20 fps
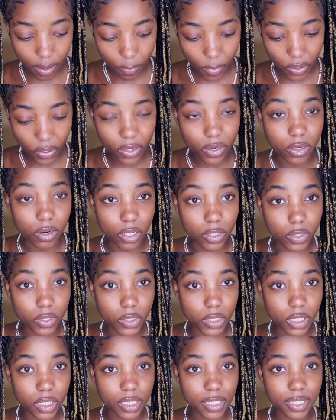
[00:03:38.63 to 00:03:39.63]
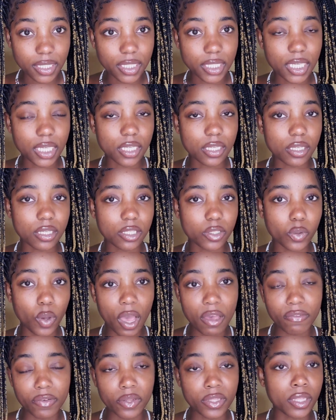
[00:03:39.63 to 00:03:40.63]
American dollars because it's like you
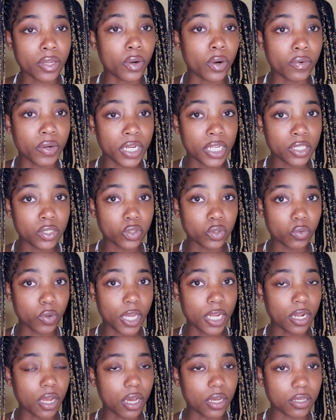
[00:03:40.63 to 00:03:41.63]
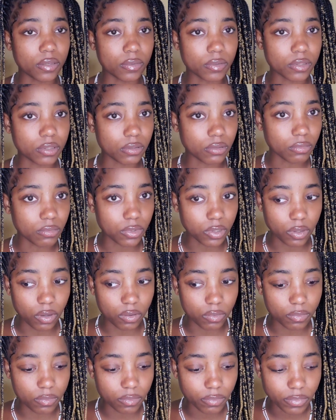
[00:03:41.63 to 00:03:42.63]
have it there already, so why not, you
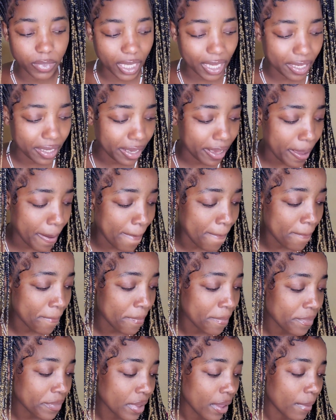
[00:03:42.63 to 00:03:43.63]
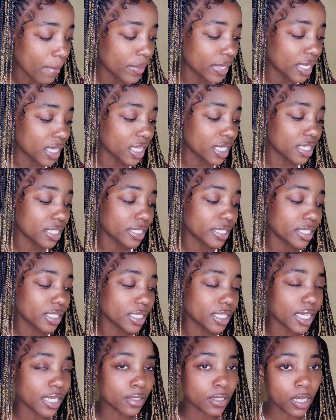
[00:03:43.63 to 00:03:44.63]
know, take it? Because
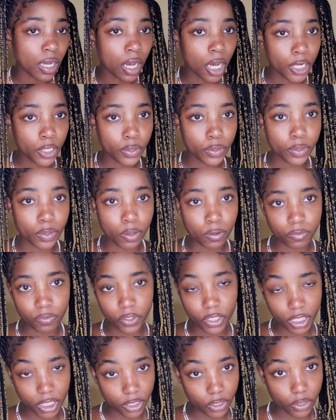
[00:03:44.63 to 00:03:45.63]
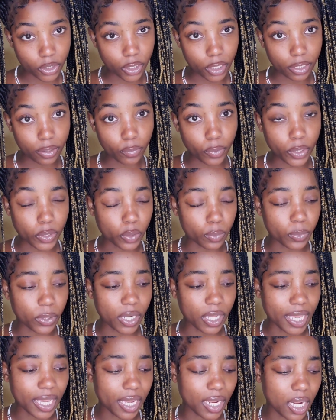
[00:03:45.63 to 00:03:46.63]
it's like higher over here when you
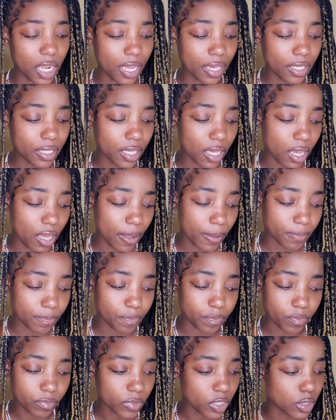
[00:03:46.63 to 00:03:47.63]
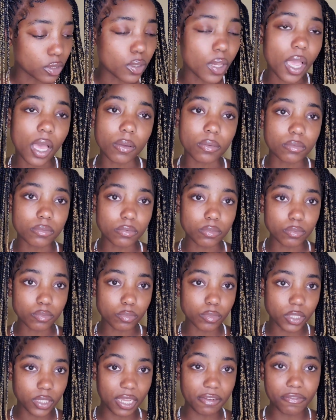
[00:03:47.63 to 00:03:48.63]
bring it. Um, so yeah,
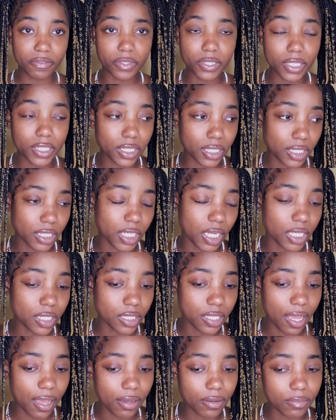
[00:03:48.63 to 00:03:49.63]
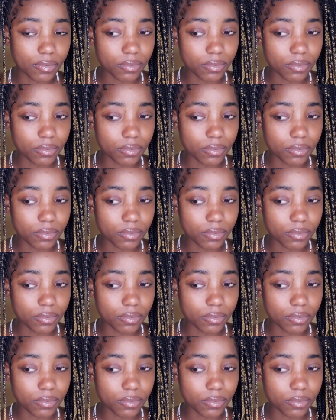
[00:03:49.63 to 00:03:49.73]
definitely suggest that